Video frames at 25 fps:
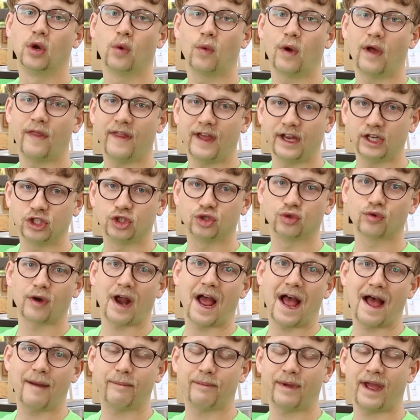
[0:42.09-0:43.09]
when they
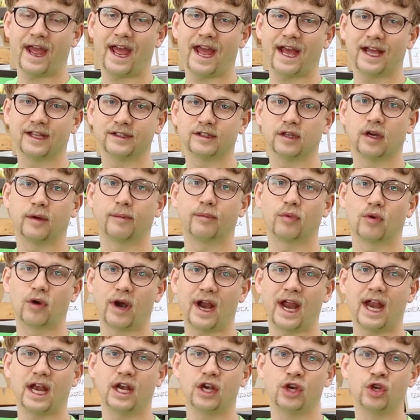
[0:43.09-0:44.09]
drop as a
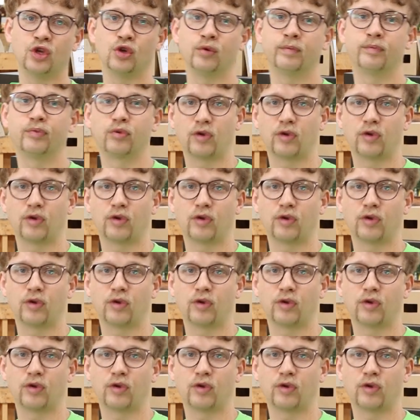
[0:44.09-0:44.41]
brand new